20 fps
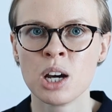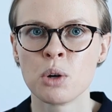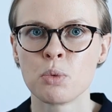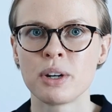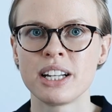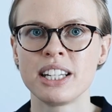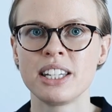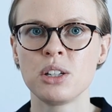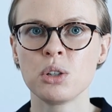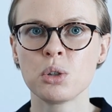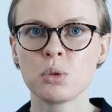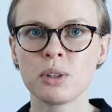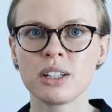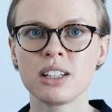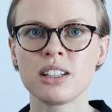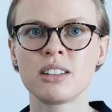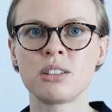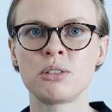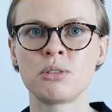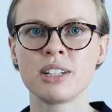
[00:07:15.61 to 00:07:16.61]
When you
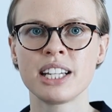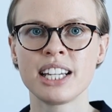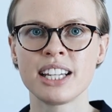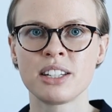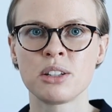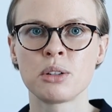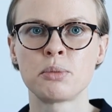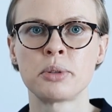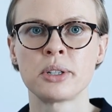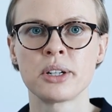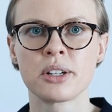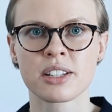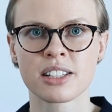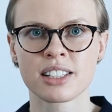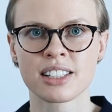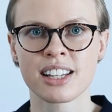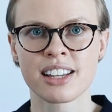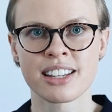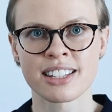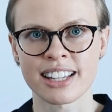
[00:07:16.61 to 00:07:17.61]
will read your
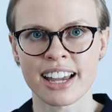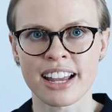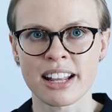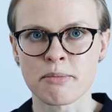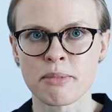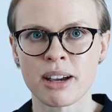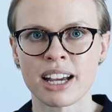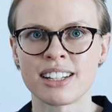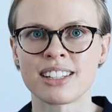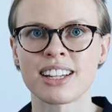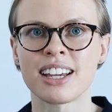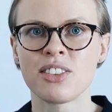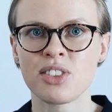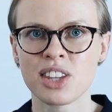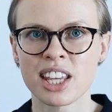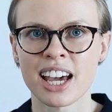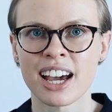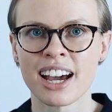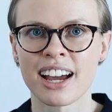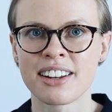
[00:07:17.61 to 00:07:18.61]
personal statement, in
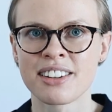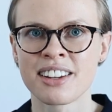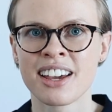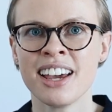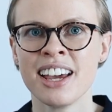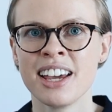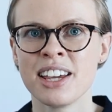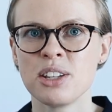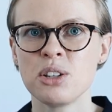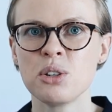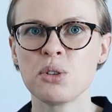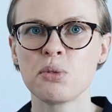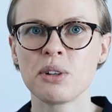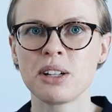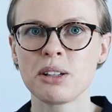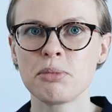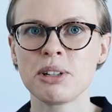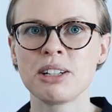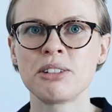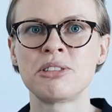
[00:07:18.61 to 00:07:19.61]
the end, you
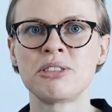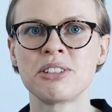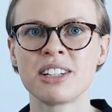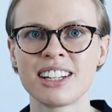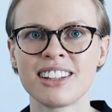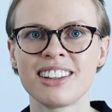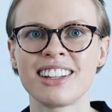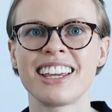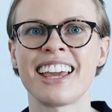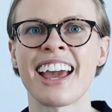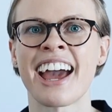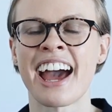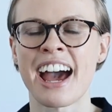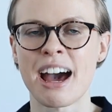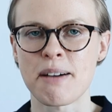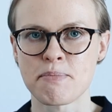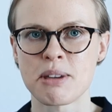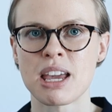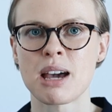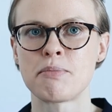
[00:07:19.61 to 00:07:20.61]
will be really
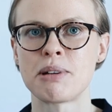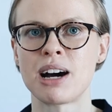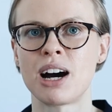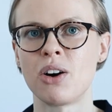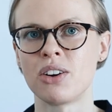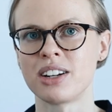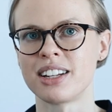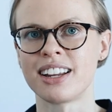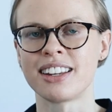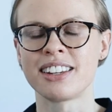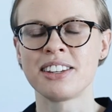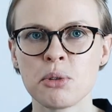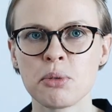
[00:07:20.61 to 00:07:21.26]
happy about it.